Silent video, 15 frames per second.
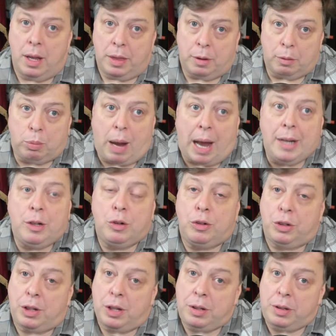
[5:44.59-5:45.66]
The writer's
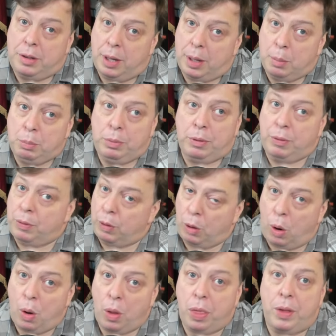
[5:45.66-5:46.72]
contempt for
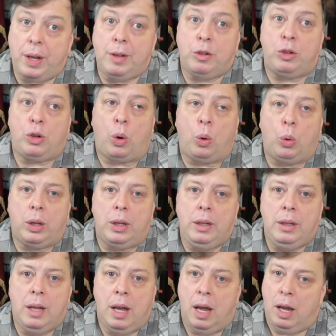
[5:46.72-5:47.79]
all things
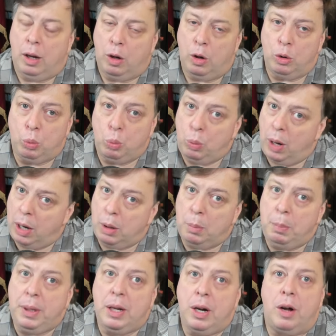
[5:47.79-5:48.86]
Tolkien goes well
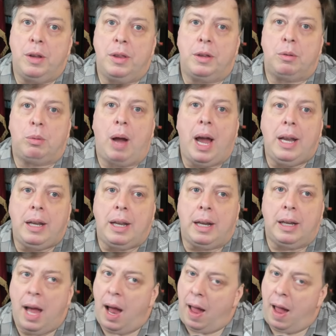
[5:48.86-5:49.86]
beyond the writing.